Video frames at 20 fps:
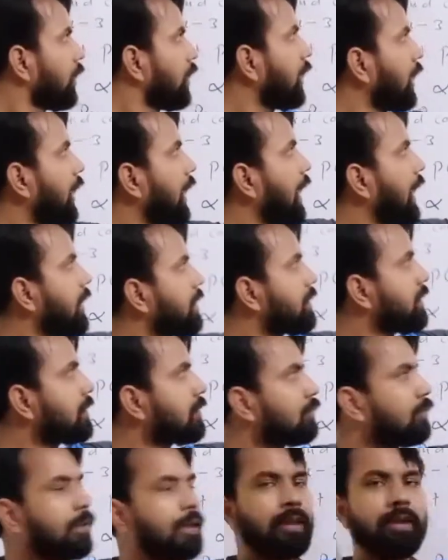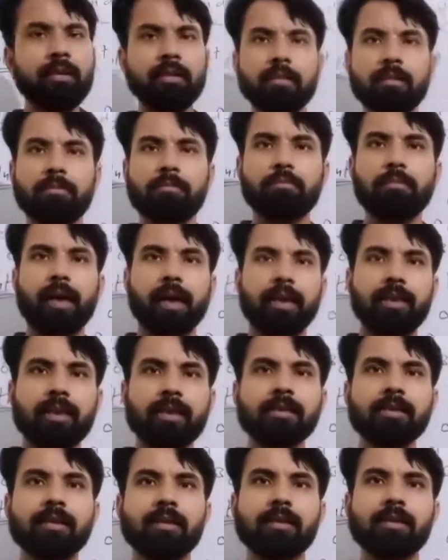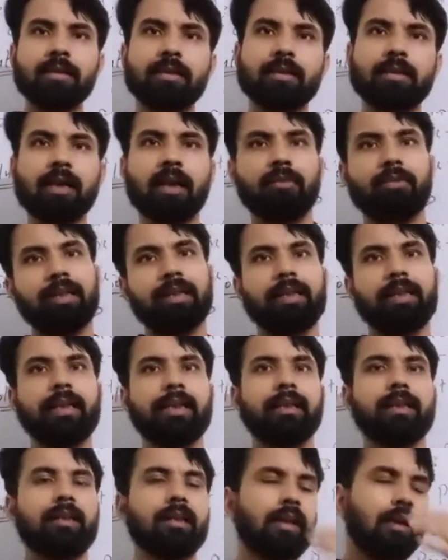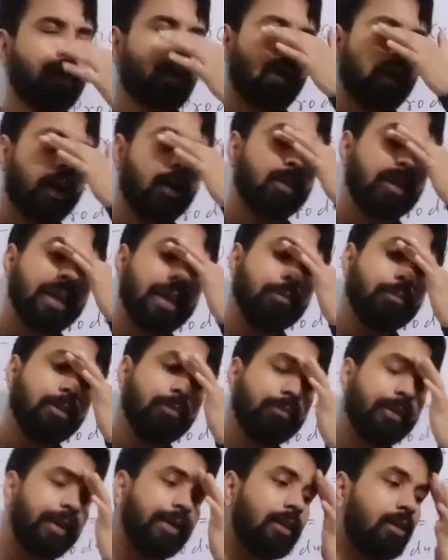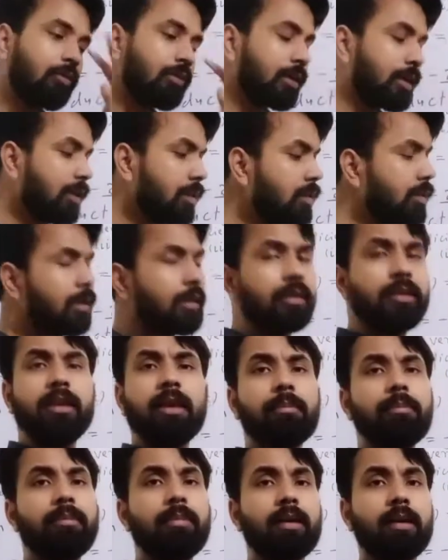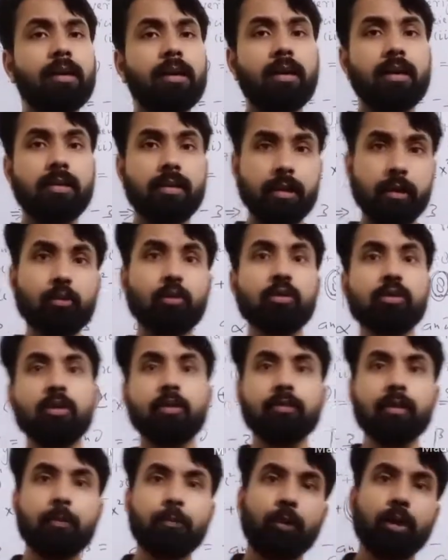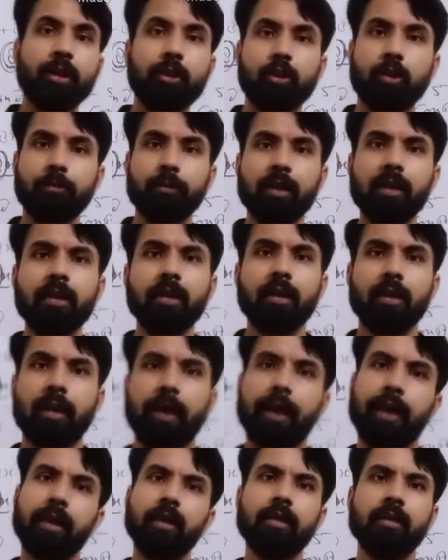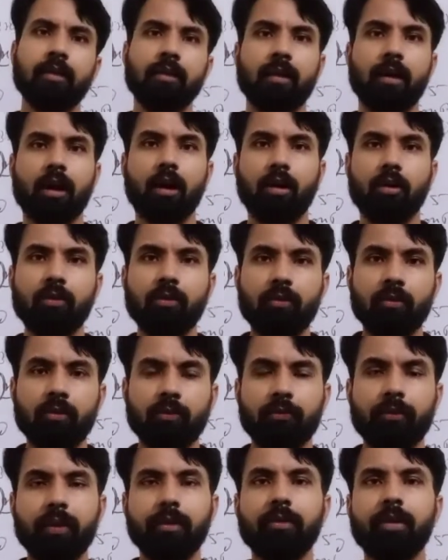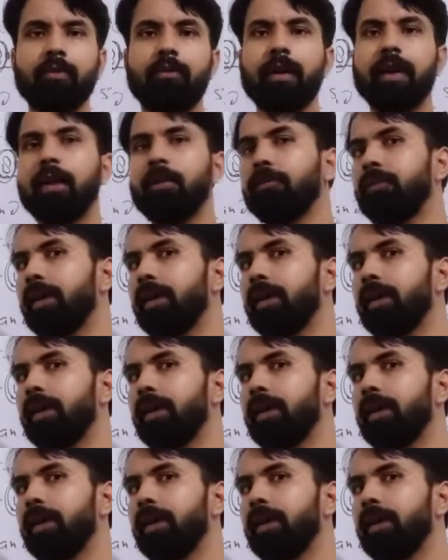X square minus 17. How can we find out the zeros of the polynomial and how we will verify